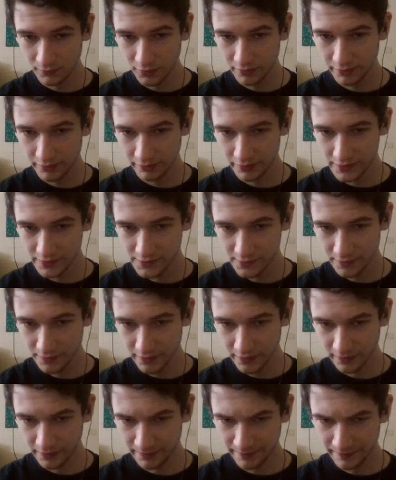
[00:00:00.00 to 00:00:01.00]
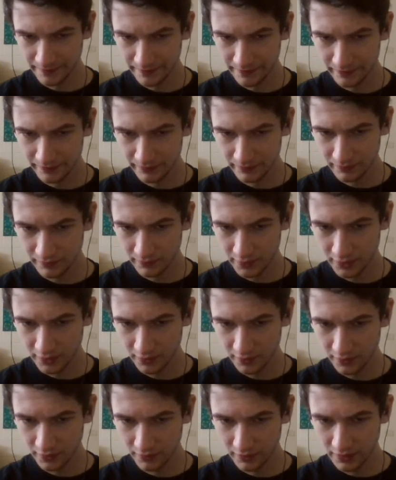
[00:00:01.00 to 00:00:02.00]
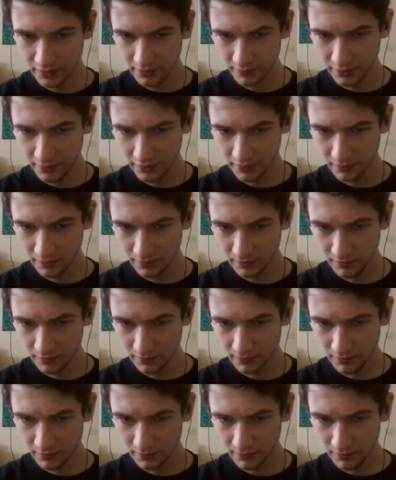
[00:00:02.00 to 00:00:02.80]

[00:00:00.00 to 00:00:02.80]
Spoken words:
What about this 3? Can't go that way?